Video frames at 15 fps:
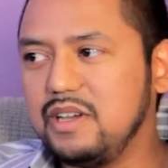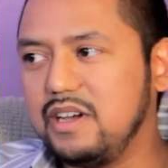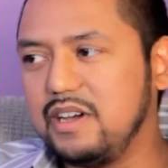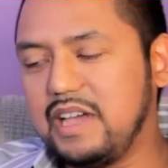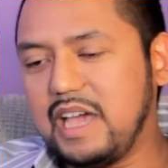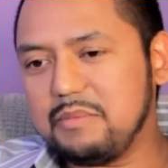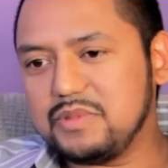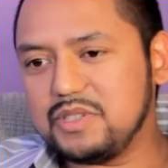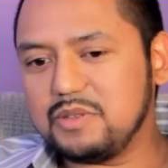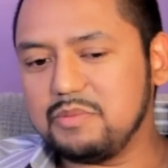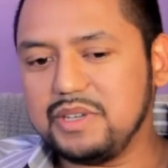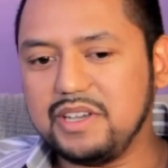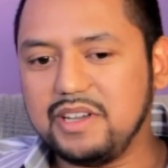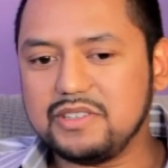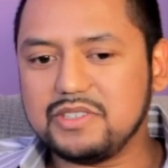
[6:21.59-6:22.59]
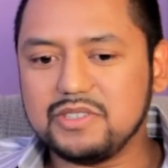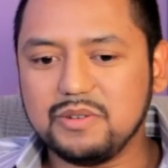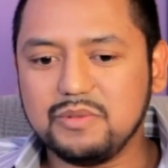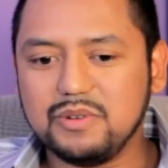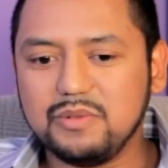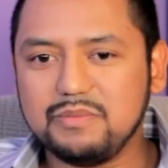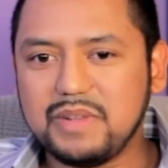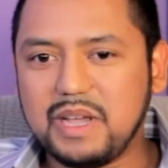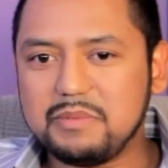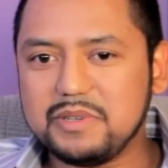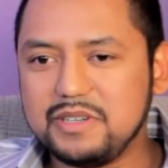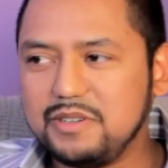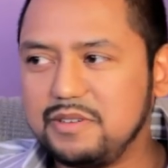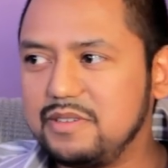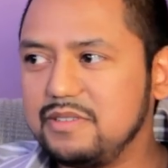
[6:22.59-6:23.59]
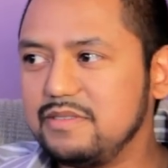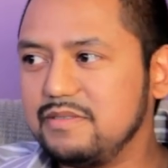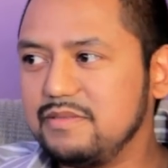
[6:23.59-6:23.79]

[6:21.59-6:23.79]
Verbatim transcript: Uh, it happens to be us, so we're happy to do it.